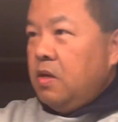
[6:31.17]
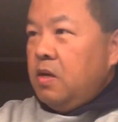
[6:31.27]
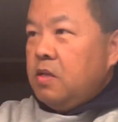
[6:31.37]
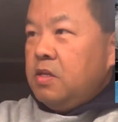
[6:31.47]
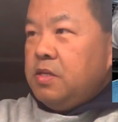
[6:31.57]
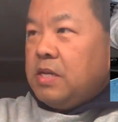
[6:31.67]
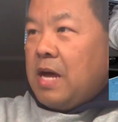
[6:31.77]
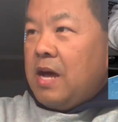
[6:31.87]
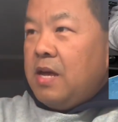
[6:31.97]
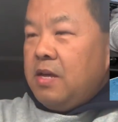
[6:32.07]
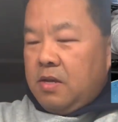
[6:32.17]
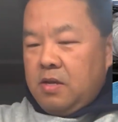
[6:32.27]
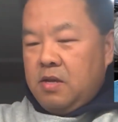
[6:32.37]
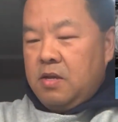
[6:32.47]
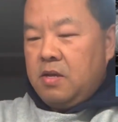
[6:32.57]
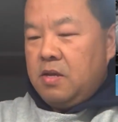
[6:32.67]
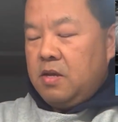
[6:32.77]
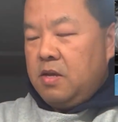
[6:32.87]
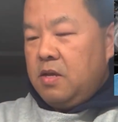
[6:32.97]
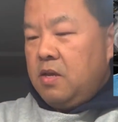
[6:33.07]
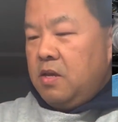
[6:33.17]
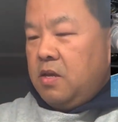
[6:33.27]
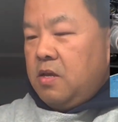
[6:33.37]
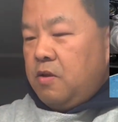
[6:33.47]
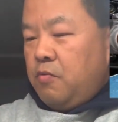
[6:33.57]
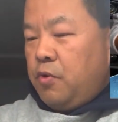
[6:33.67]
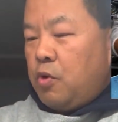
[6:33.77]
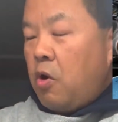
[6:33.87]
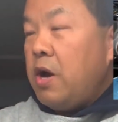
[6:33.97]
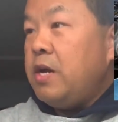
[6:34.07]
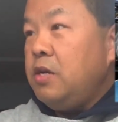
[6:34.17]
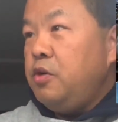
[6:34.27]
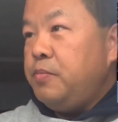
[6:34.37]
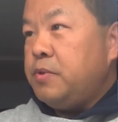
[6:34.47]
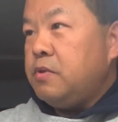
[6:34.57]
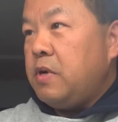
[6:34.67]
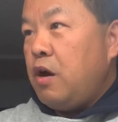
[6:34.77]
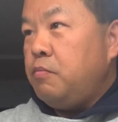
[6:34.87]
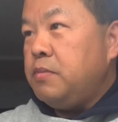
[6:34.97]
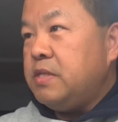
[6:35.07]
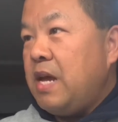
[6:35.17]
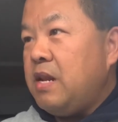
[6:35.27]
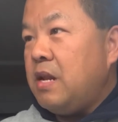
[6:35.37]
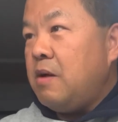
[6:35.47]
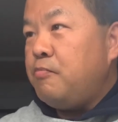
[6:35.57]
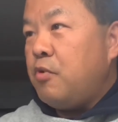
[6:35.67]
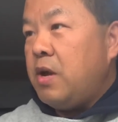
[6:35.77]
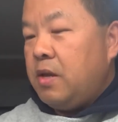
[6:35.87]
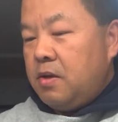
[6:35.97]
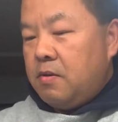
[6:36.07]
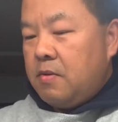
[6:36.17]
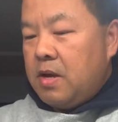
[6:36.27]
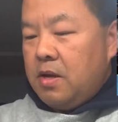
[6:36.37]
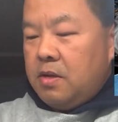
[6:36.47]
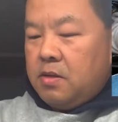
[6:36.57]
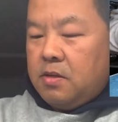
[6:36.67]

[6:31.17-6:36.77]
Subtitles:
This guy requires loops to help stand upright, right?